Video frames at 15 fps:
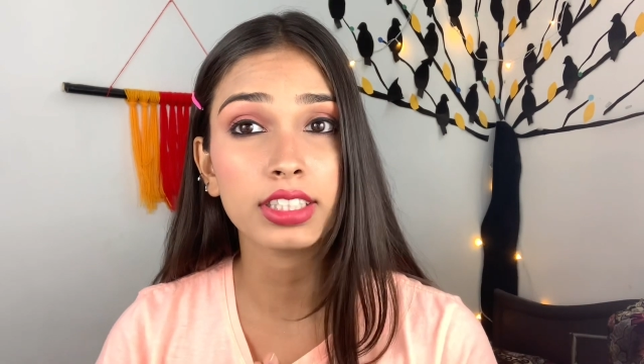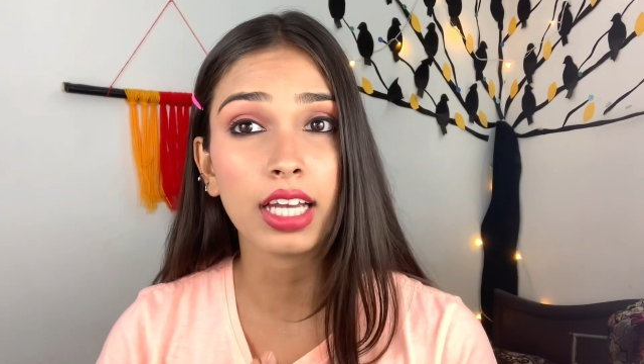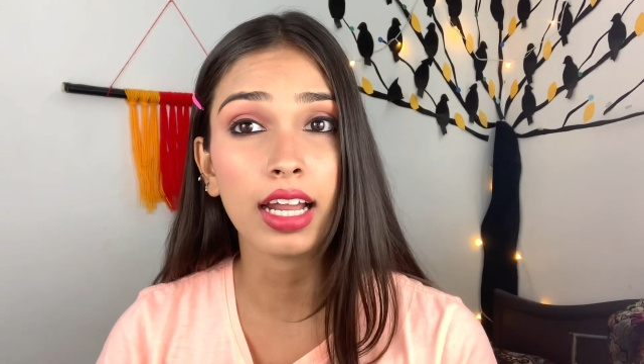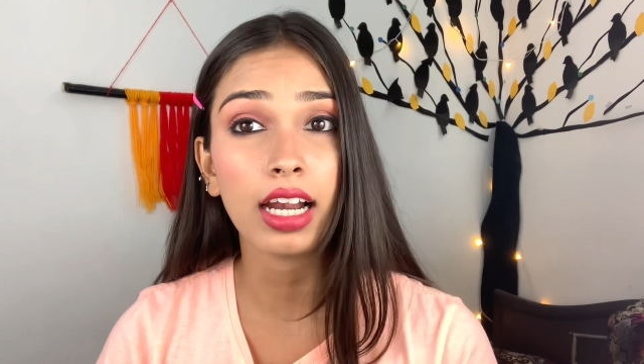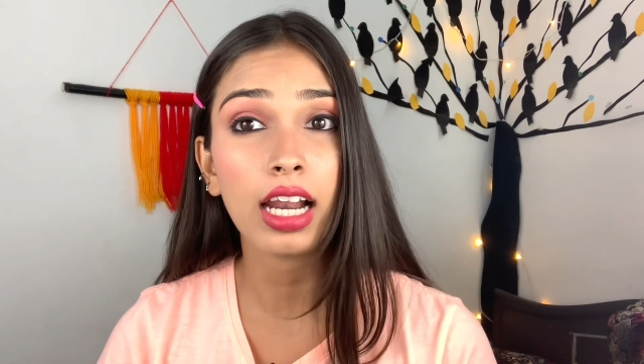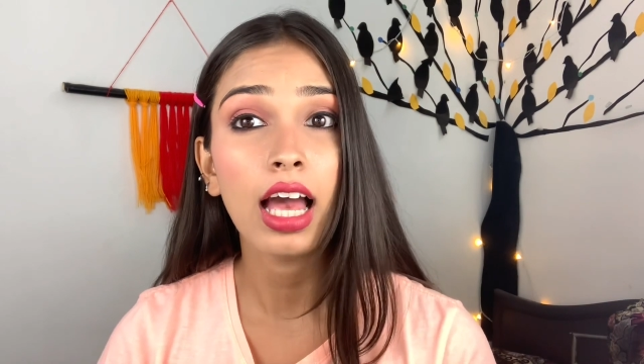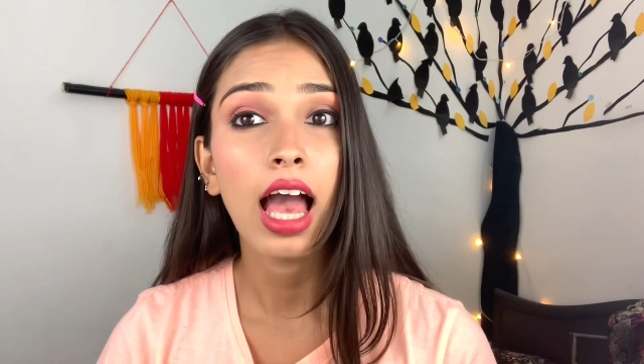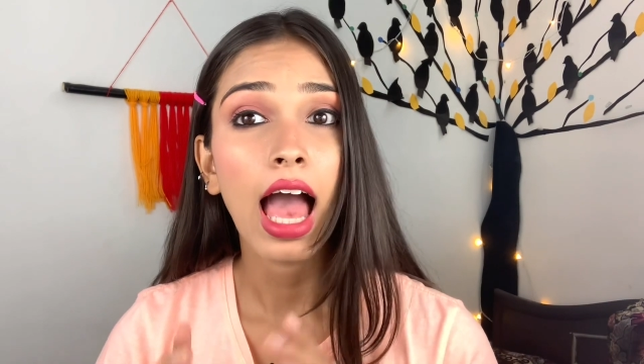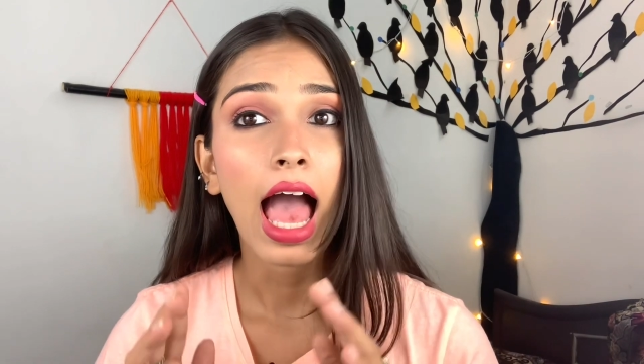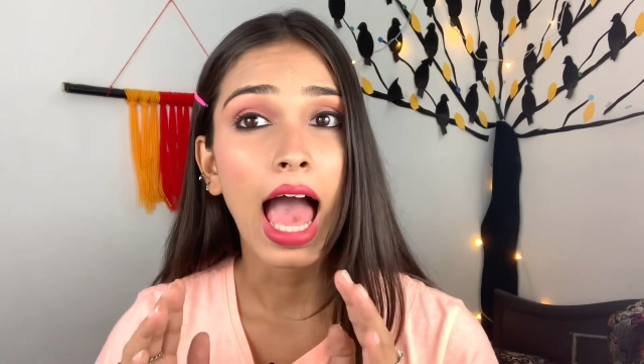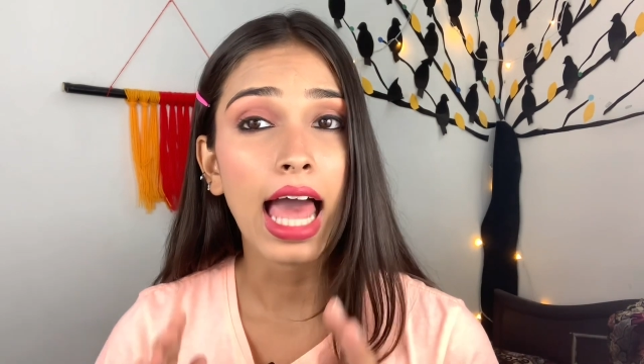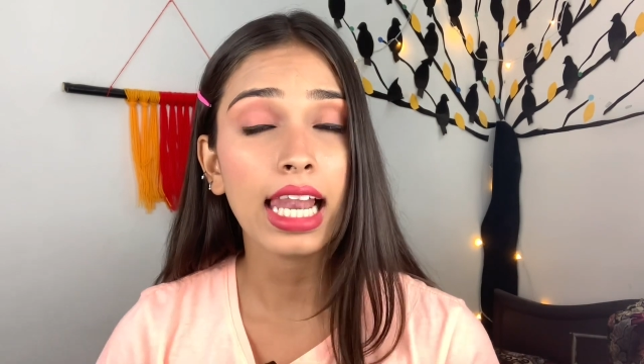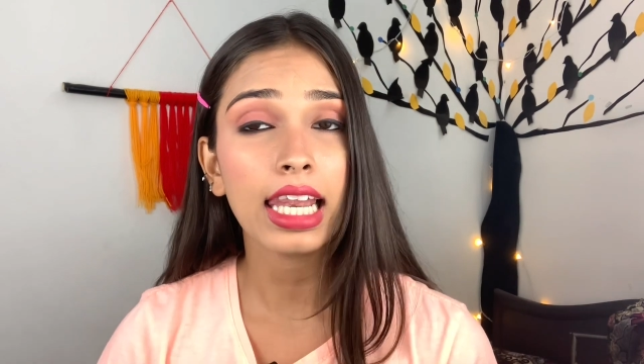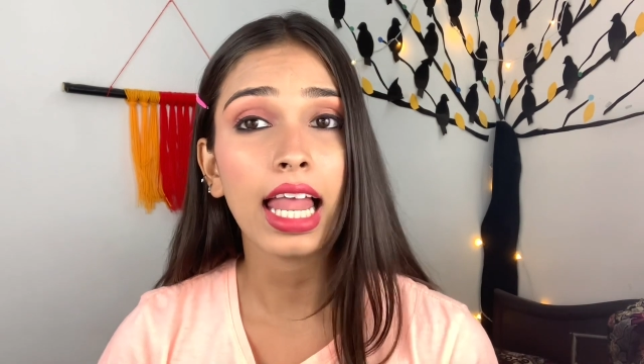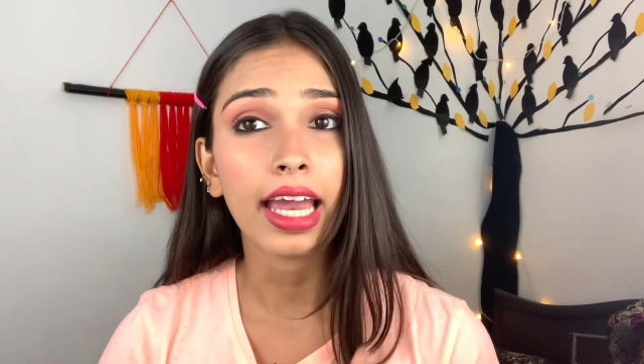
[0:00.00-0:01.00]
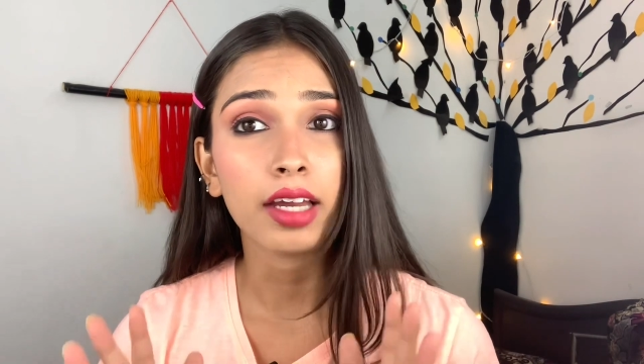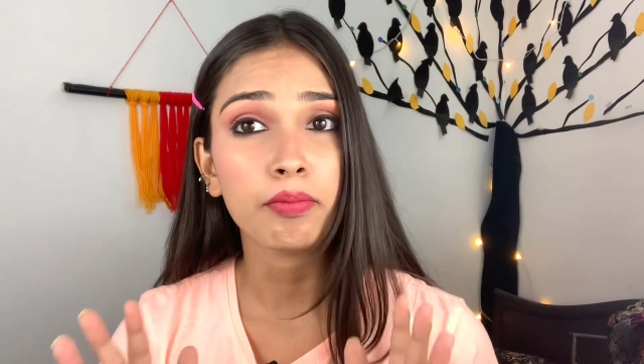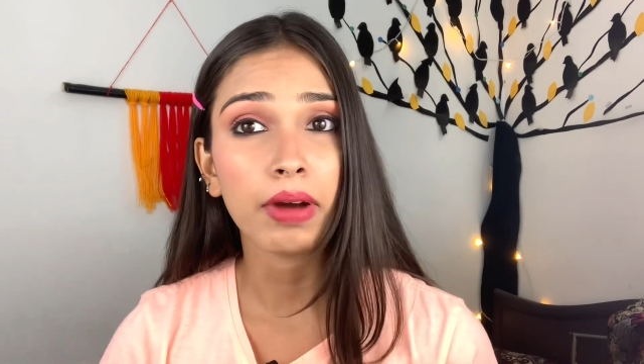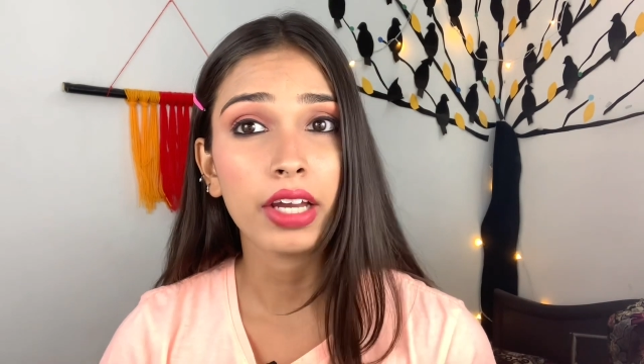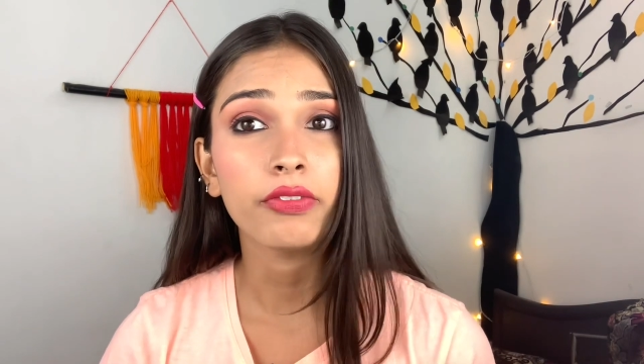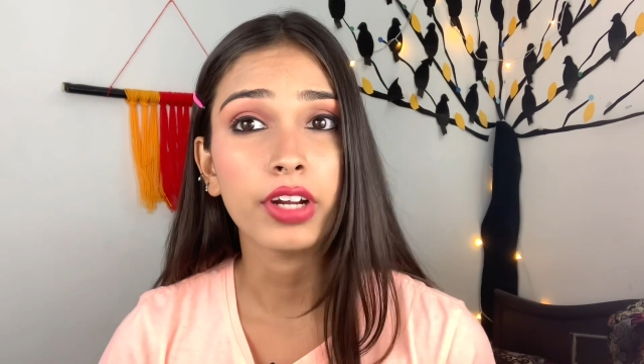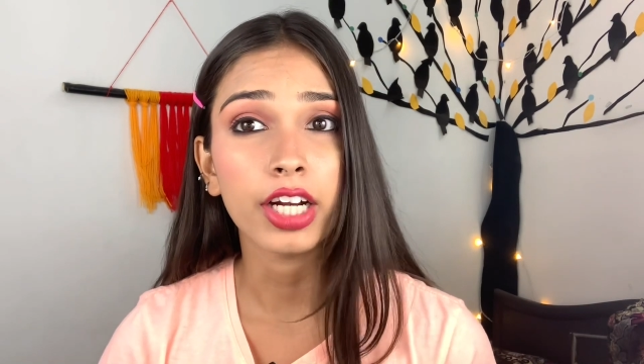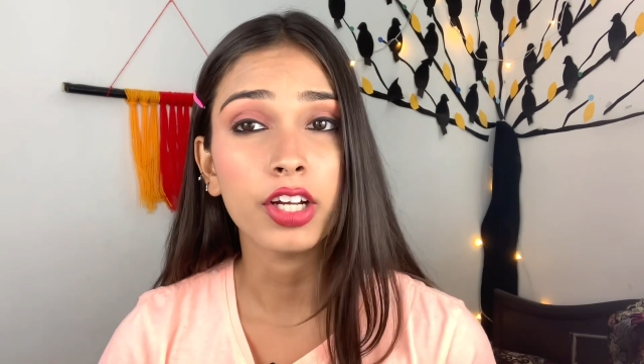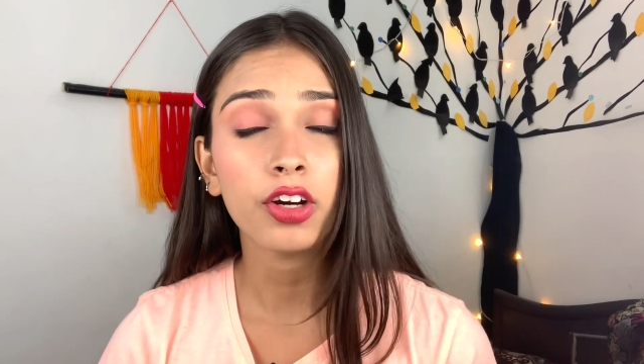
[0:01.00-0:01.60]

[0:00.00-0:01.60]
channel and like my video,